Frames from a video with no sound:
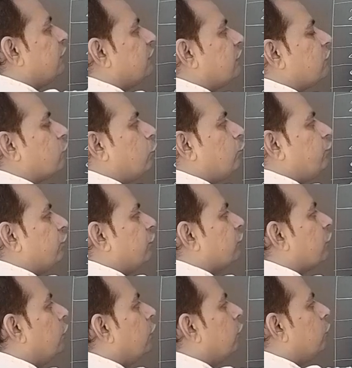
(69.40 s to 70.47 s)
this is questions.
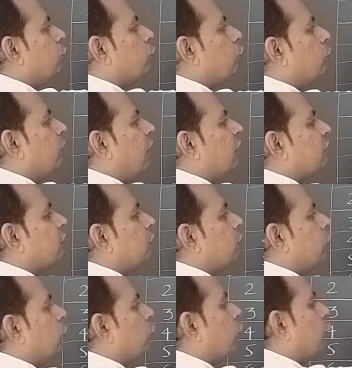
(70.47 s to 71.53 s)
2 marks
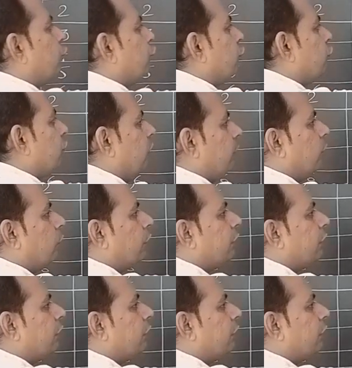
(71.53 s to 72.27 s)
2 questions will be over